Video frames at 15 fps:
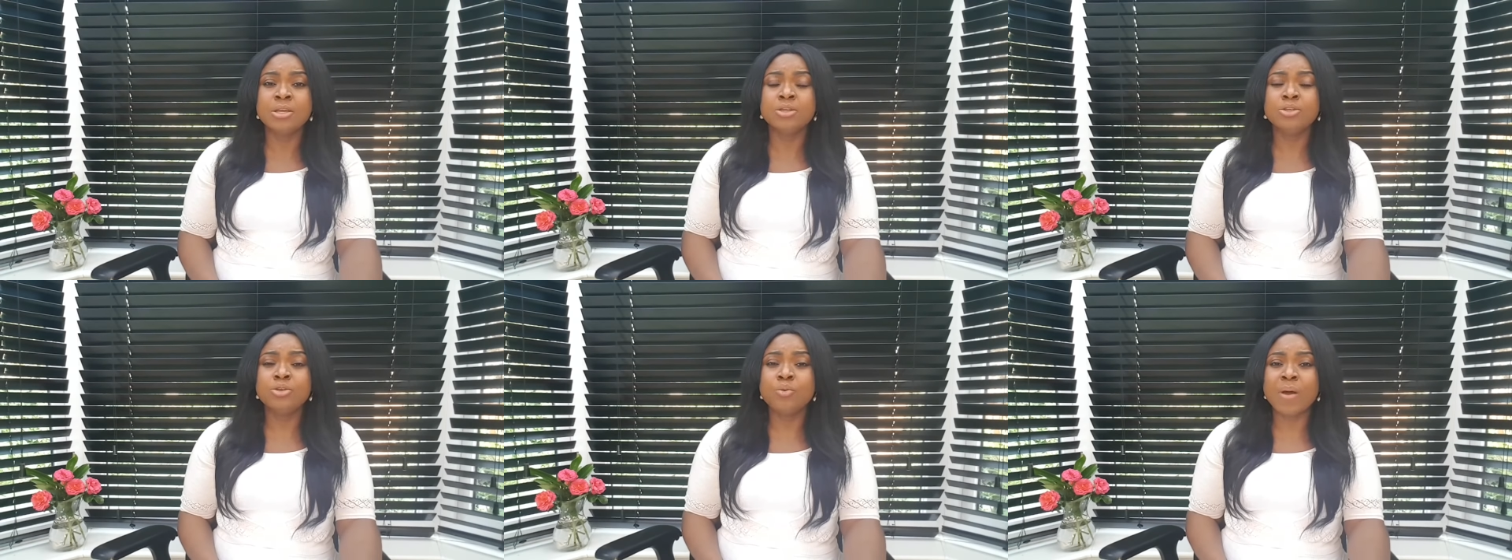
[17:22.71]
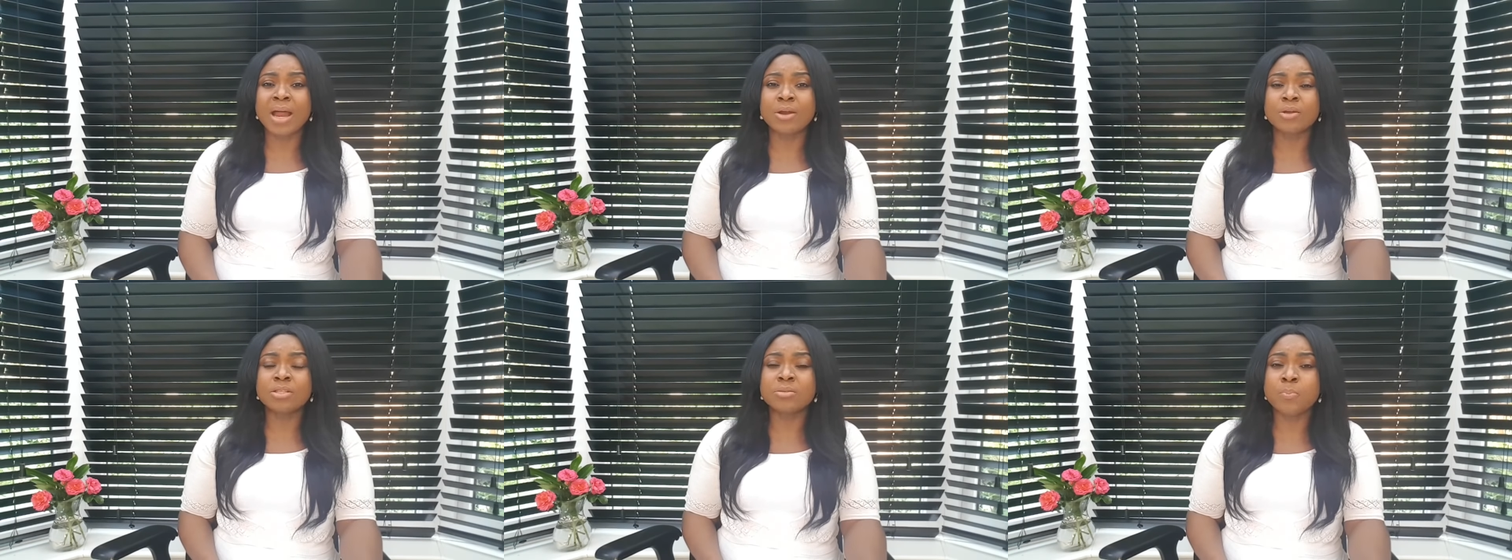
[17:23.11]
you
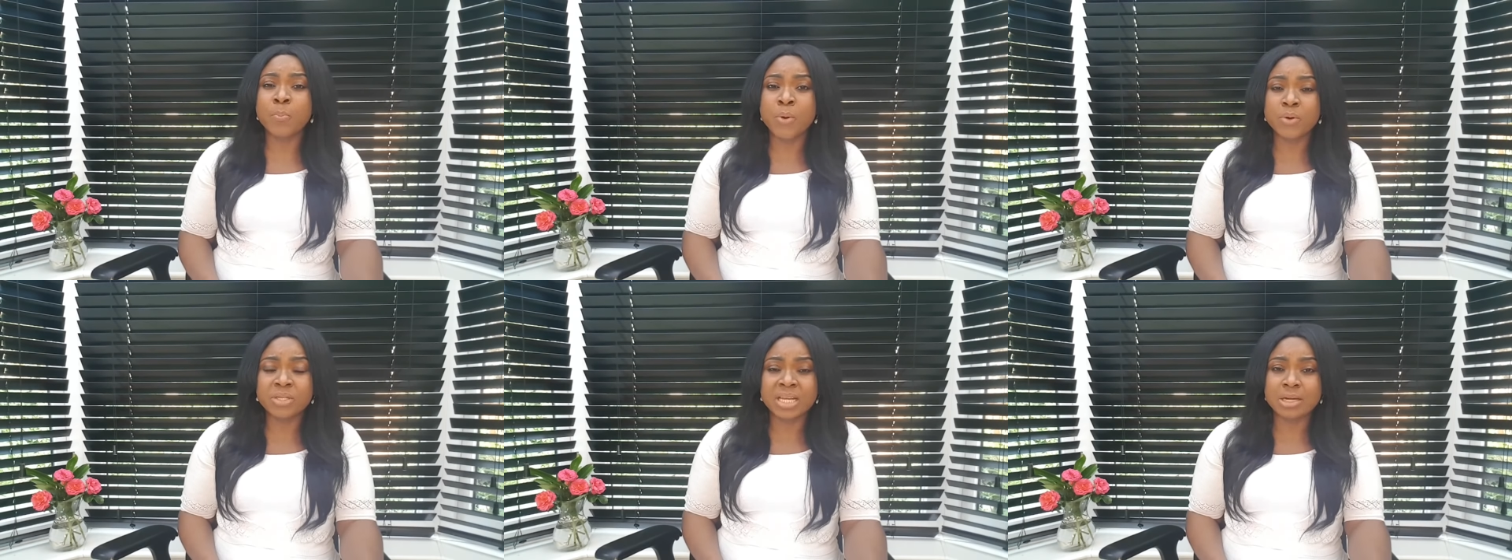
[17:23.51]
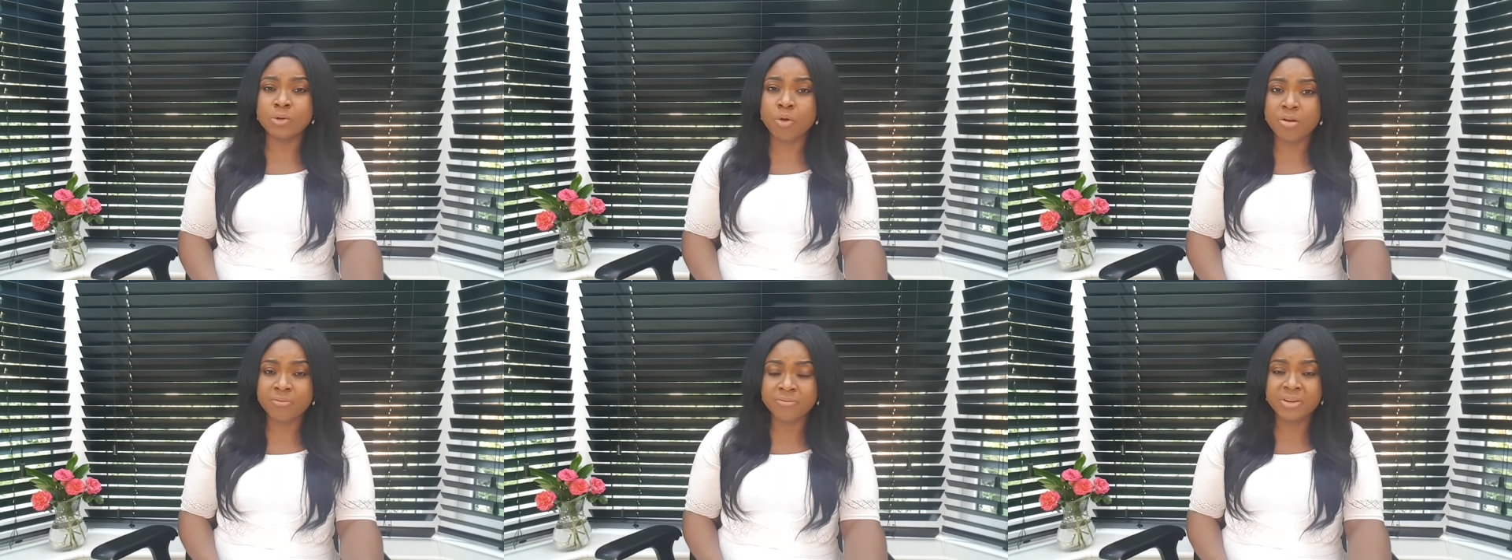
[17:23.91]
are not bold
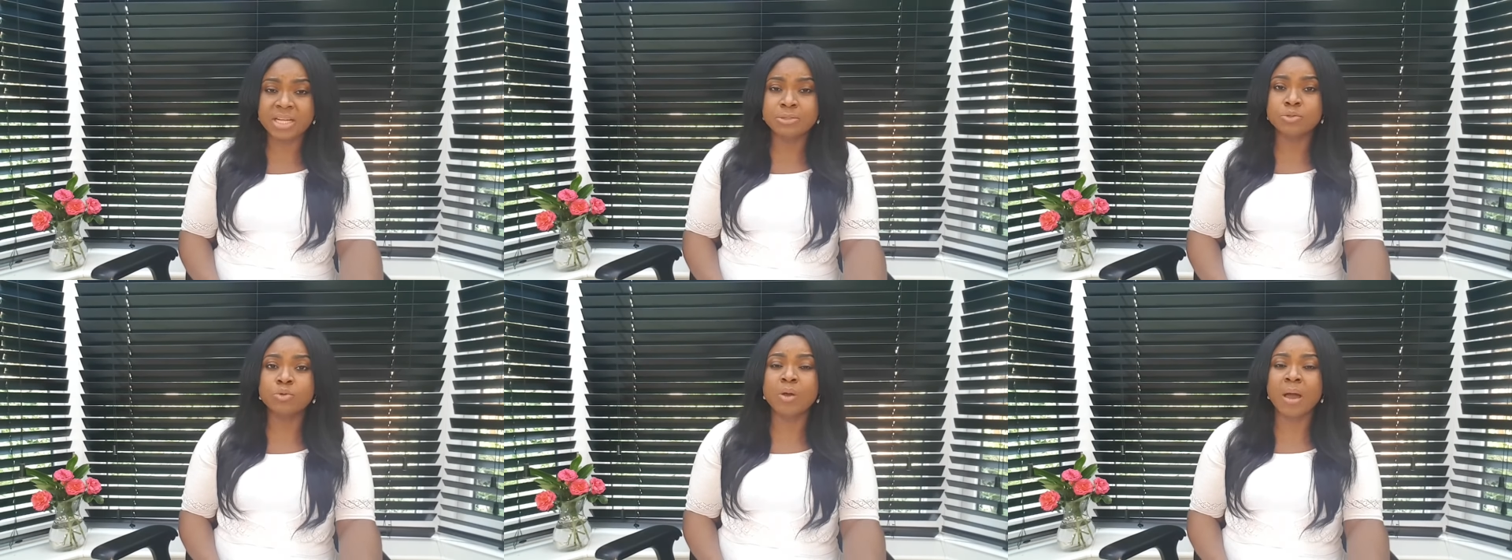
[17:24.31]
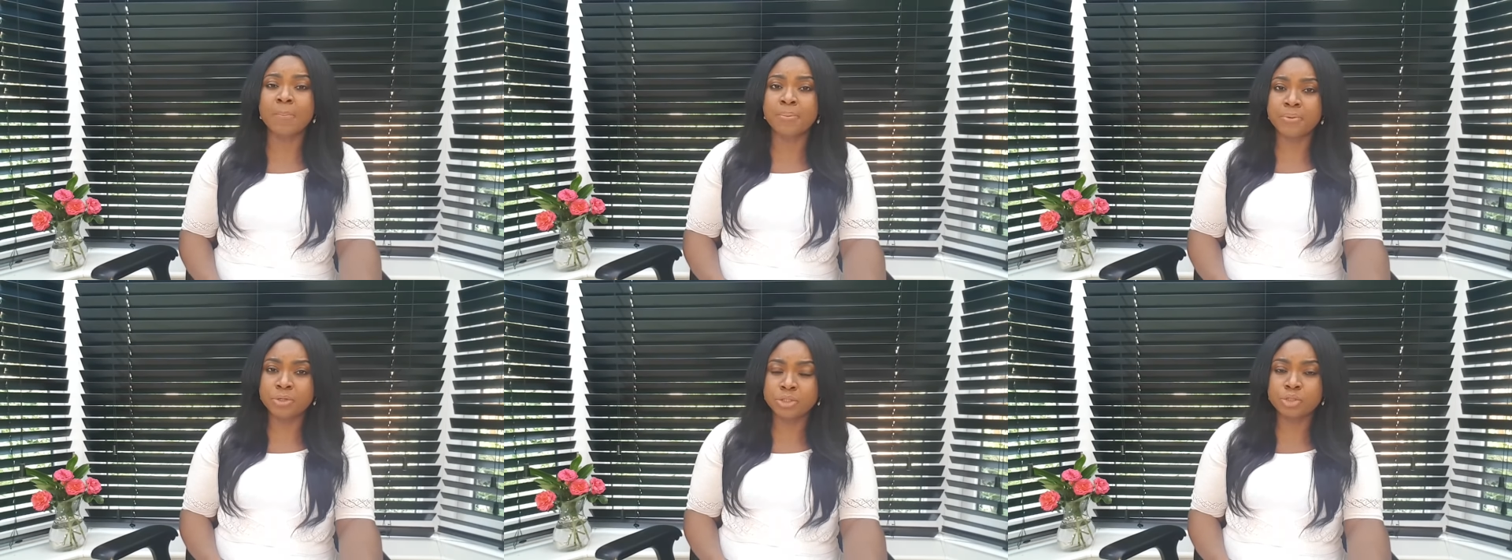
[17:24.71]
and confident to
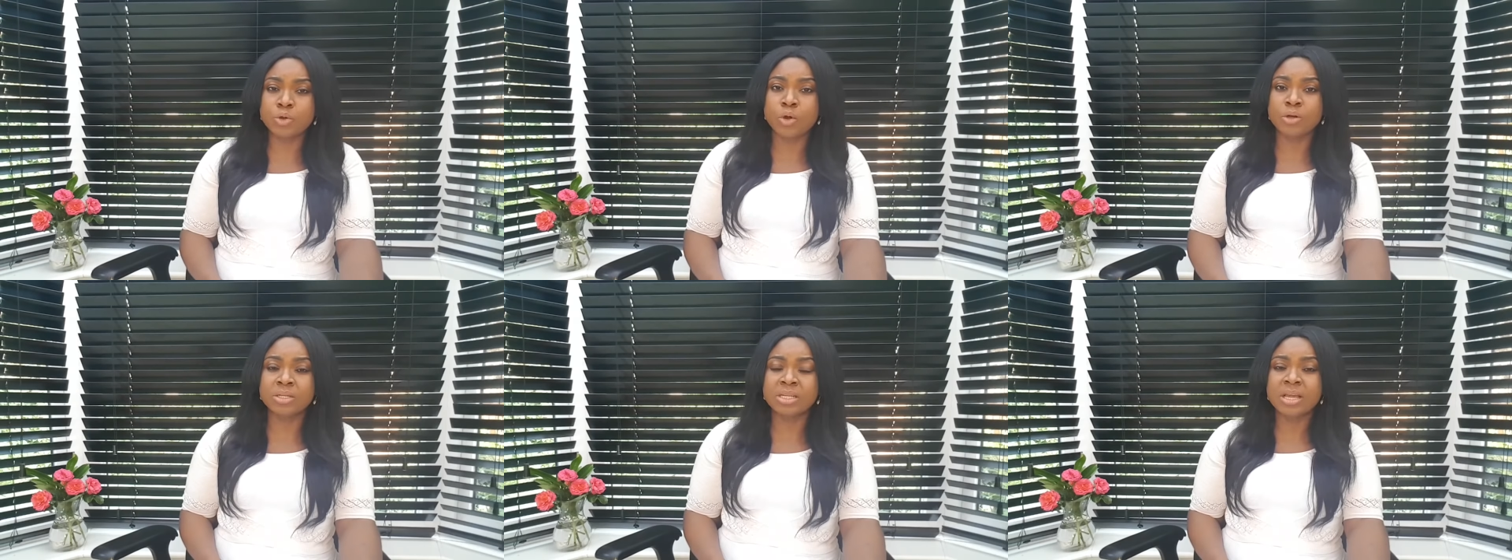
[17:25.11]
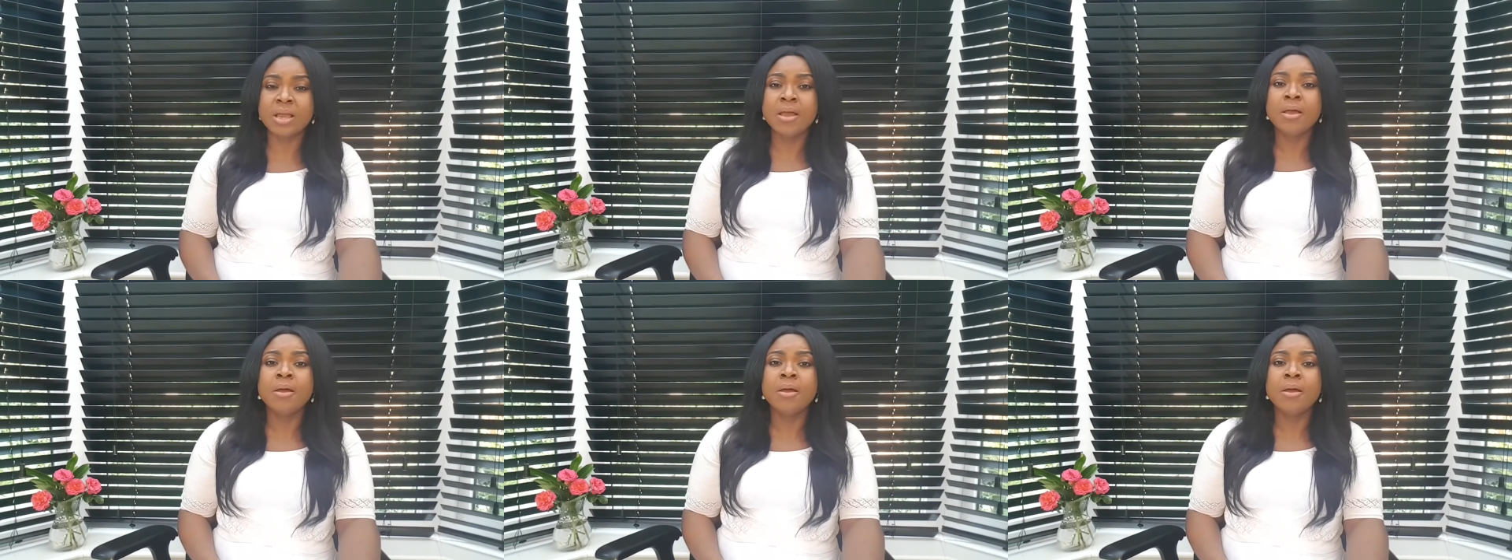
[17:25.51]
approach God,